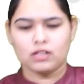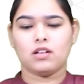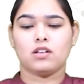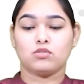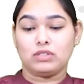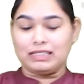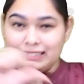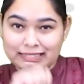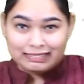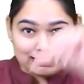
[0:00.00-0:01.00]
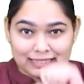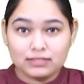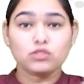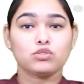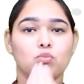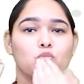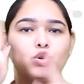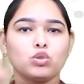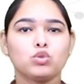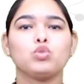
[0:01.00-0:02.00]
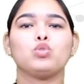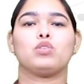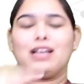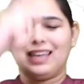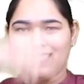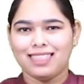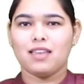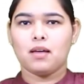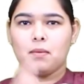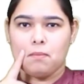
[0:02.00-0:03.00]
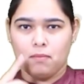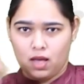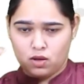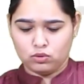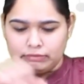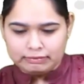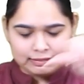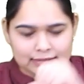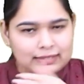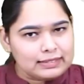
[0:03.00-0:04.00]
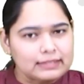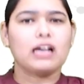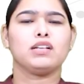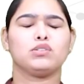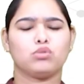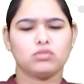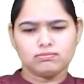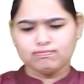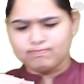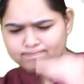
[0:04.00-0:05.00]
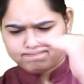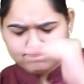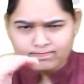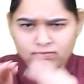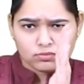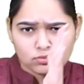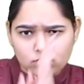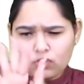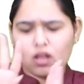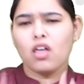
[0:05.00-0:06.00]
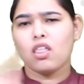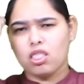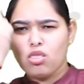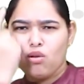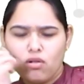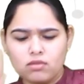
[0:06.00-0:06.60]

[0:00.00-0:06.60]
a science podcast supported by India Bioscience, where we do the research for you to get smarter.